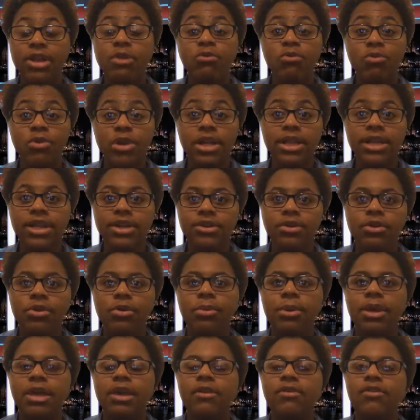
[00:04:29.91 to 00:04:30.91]
They really
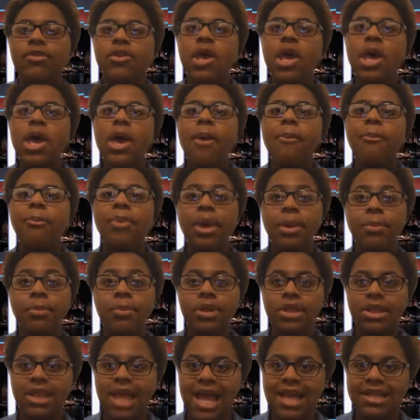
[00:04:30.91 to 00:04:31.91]
do, because
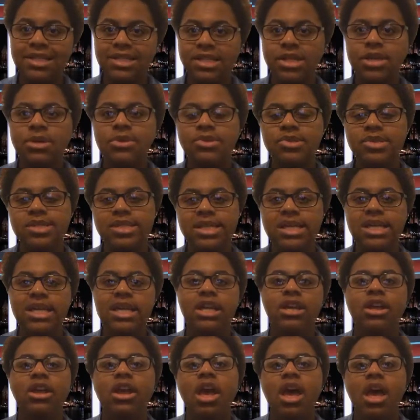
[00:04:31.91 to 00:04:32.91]
people like to go
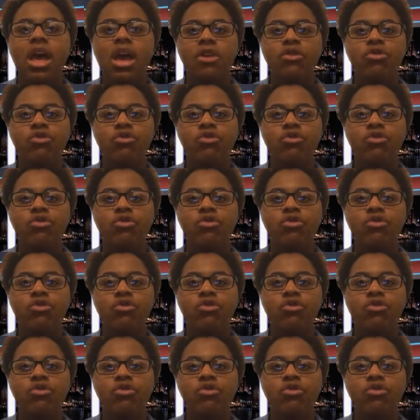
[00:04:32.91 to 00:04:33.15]
see